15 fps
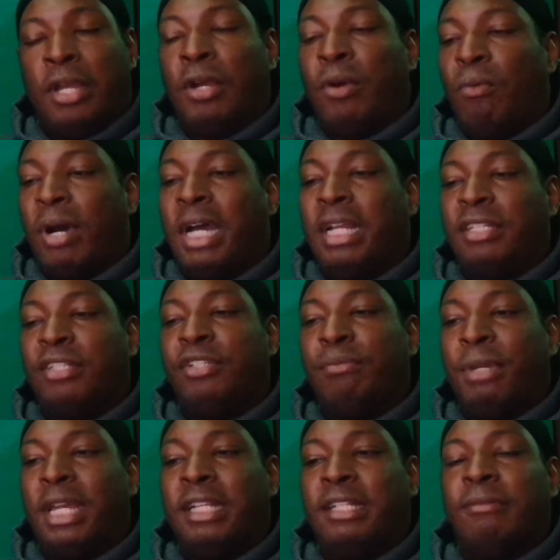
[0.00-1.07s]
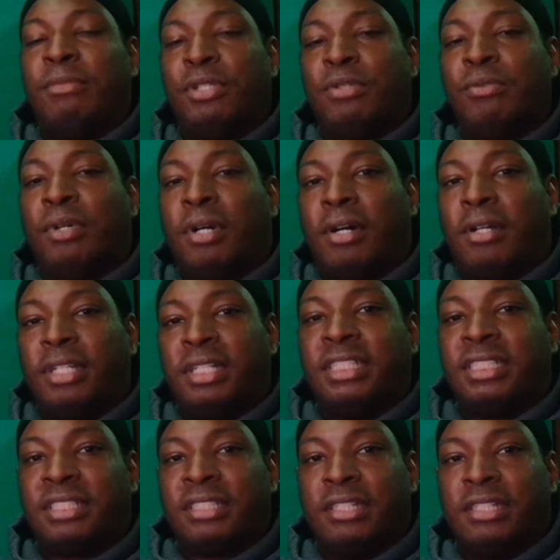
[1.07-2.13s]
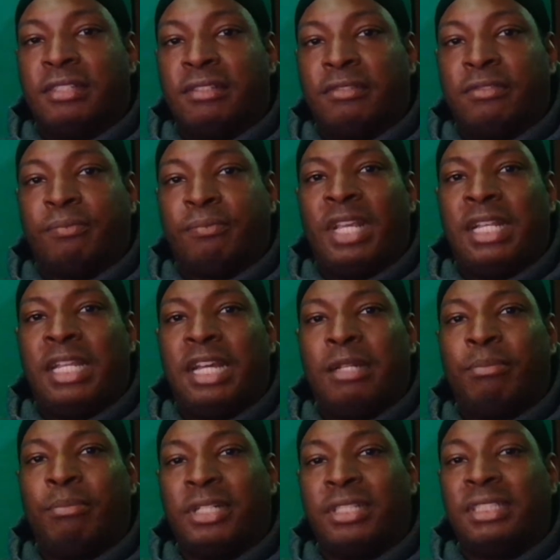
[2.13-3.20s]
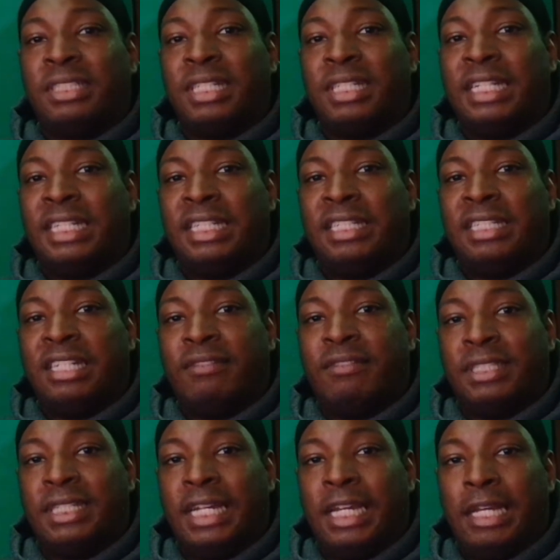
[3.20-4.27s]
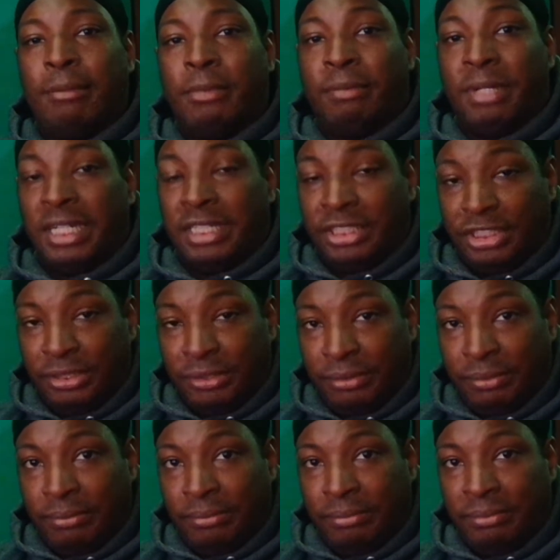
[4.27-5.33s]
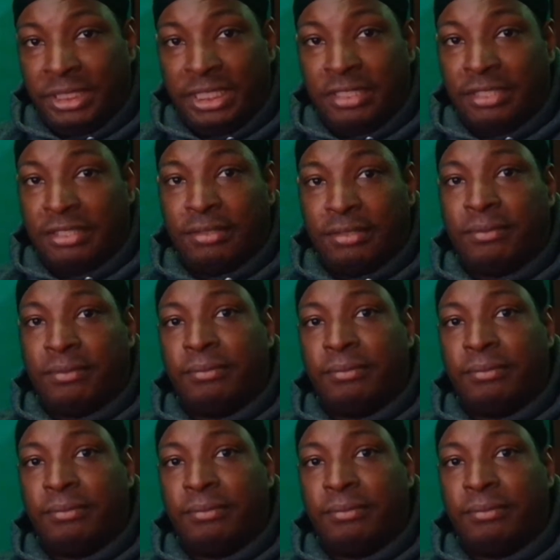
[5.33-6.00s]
Why do you make them do all of this stuff that a person that didn't give a damn about you didn't do?